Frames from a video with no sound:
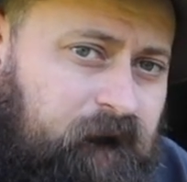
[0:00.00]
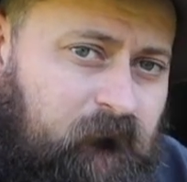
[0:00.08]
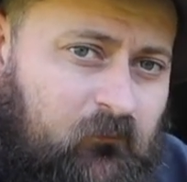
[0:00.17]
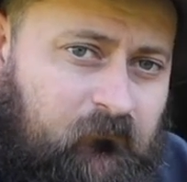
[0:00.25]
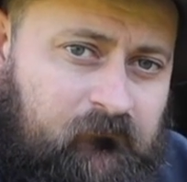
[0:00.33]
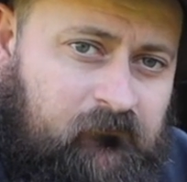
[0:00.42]

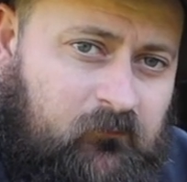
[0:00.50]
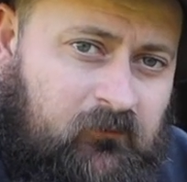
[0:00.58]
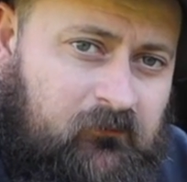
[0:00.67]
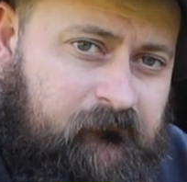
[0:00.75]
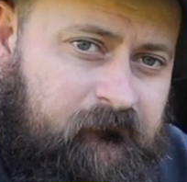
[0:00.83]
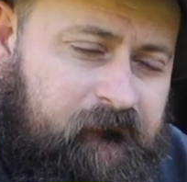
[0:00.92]
Pull the drop
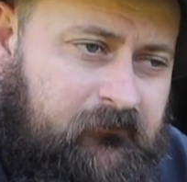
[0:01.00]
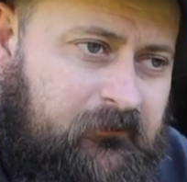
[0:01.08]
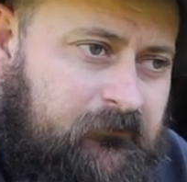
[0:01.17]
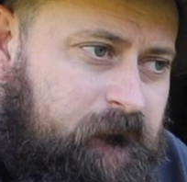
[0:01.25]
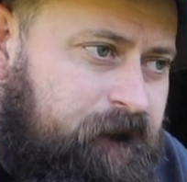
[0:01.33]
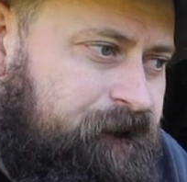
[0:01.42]
boxes
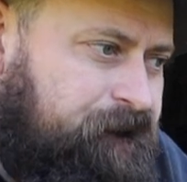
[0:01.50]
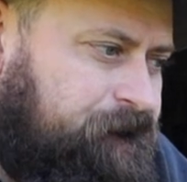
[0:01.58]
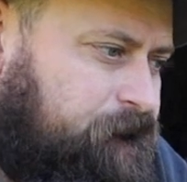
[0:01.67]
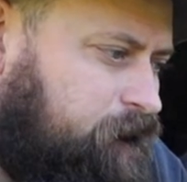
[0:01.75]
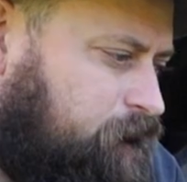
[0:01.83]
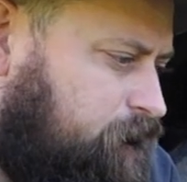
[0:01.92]
out,
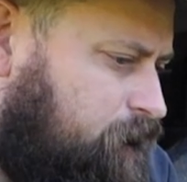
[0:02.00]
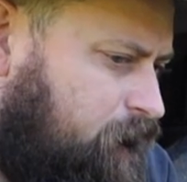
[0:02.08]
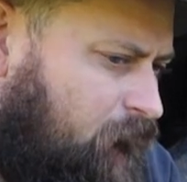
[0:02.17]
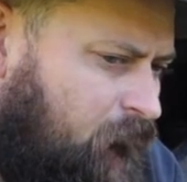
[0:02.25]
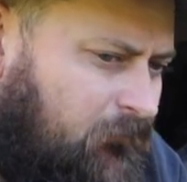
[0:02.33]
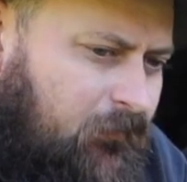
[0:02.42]

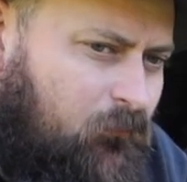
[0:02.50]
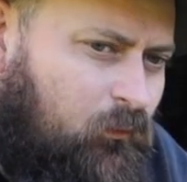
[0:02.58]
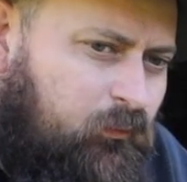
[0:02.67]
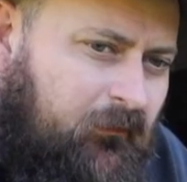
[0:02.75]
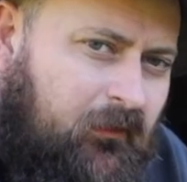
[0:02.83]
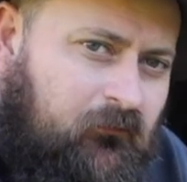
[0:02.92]
get
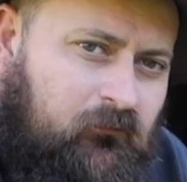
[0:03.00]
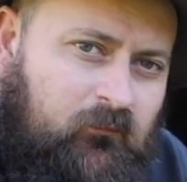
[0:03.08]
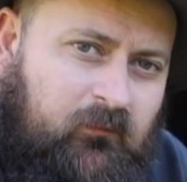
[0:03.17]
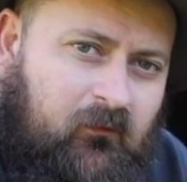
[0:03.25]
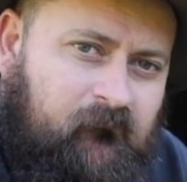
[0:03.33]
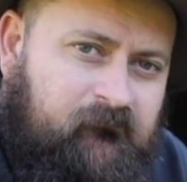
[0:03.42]
all brand new
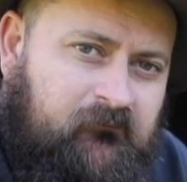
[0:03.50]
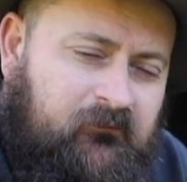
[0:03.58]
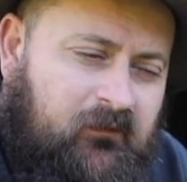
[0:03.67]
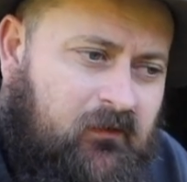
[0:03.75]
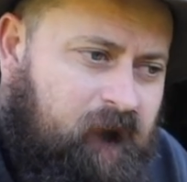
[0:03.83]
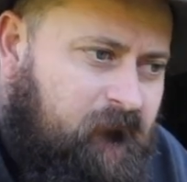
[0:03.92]
bolts in
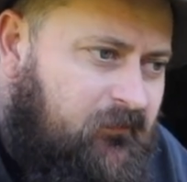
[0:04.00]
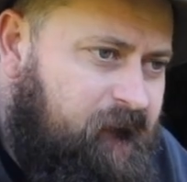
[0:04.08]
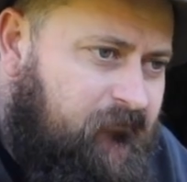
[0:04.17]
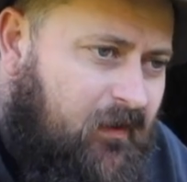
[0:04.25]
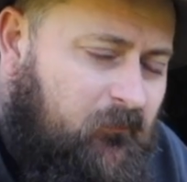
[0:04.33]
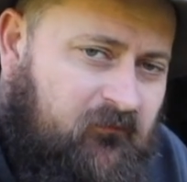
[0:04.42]
there and
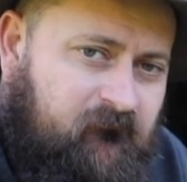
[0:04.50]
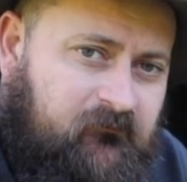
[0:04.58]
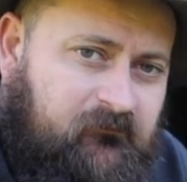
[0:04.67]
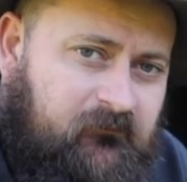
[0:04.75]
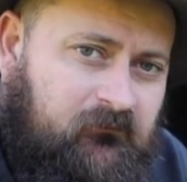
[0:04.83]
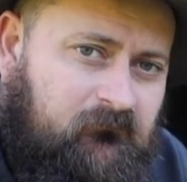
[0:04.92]
re-tap
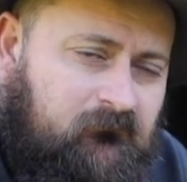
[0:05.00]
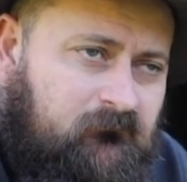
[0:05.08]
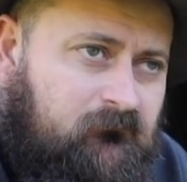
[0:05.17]
everything.